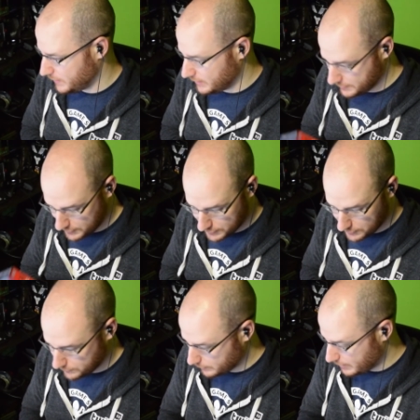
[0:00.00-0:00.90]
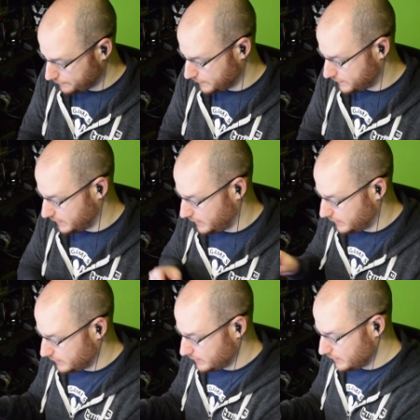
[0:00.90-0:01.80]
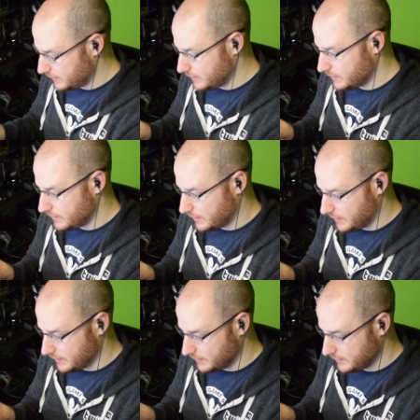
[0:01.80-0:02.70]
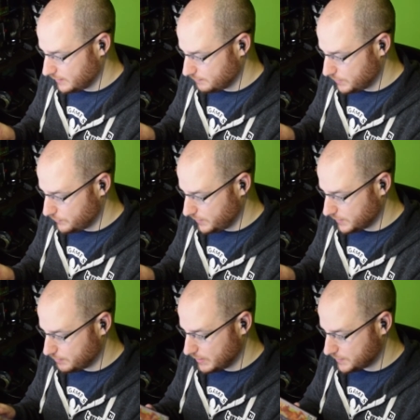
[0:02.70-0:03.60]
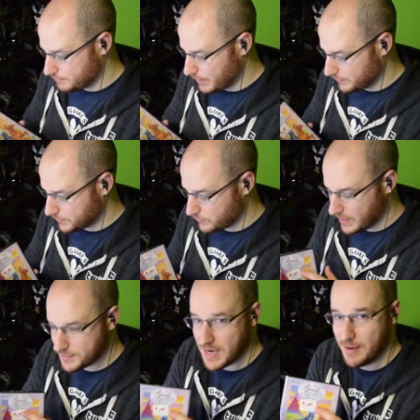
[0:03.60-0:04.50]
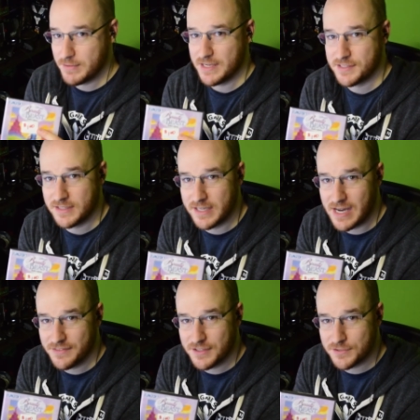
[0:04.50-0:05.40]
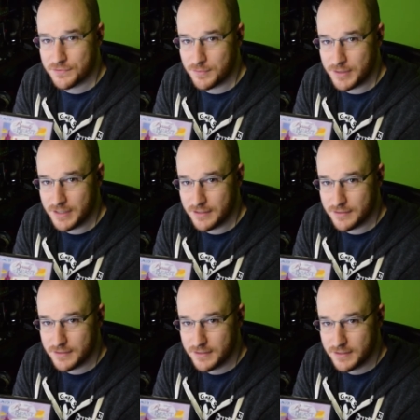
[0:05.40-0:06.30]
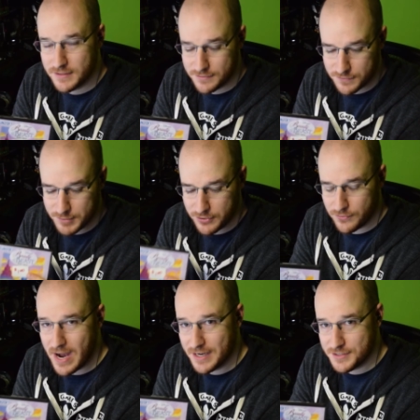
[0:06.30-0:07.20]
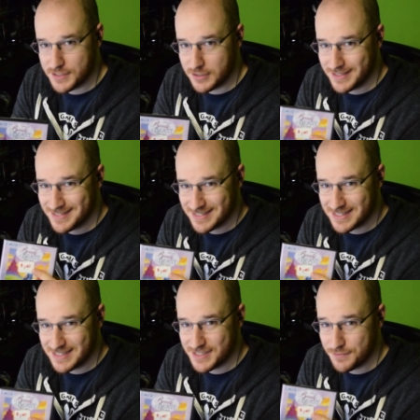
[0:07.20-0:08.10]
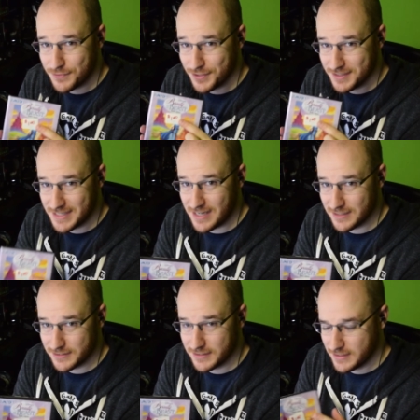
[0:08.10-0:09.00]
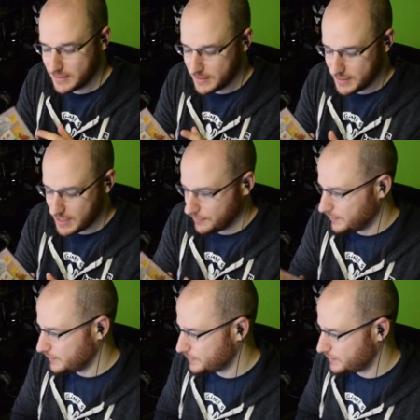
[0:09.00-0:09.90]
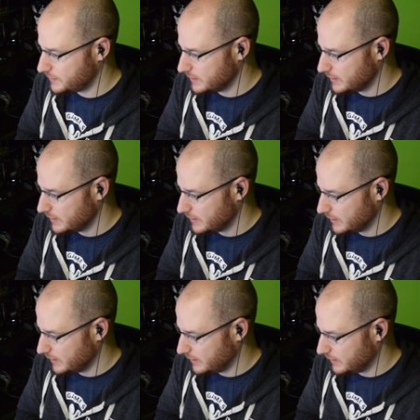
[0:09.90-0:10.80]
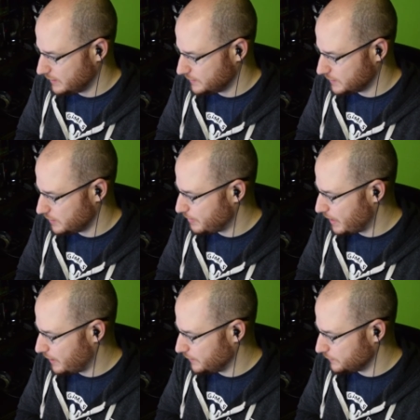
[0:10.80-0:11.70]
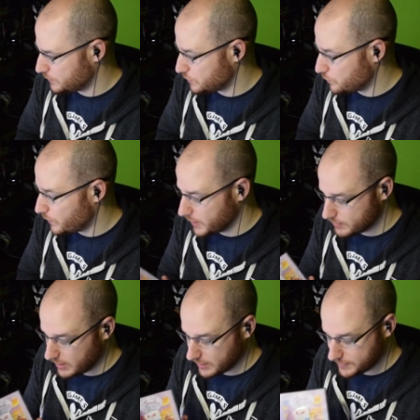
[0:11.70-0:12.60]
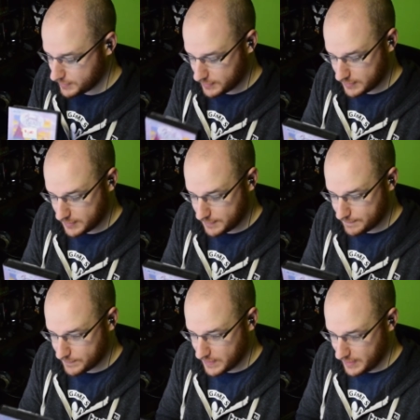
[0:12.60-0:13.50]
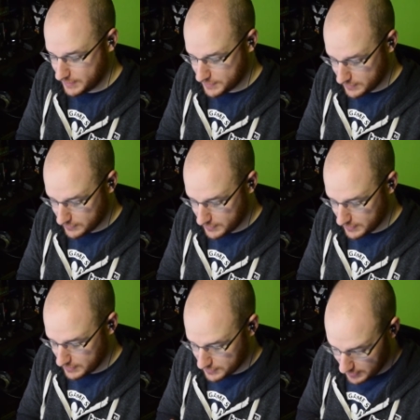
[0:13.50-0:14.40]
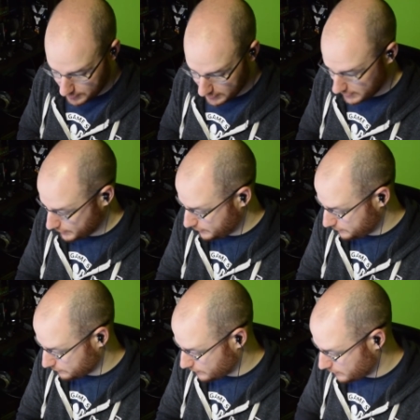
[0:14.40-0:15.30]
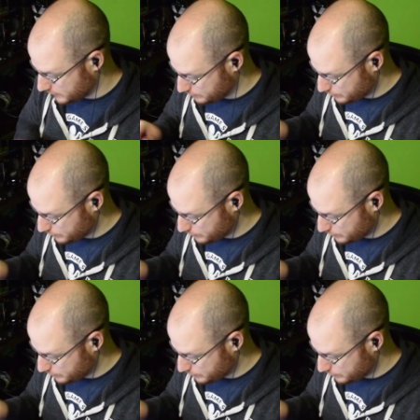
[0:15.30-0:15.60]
that it is. This goes for about 15. Beauty and the Beast, Belle's Quest. I'm guessing they got this from a garage sale because it's listed for $1. Now this is about 20 bucks. And it's in good condition. I mean, like, these are all in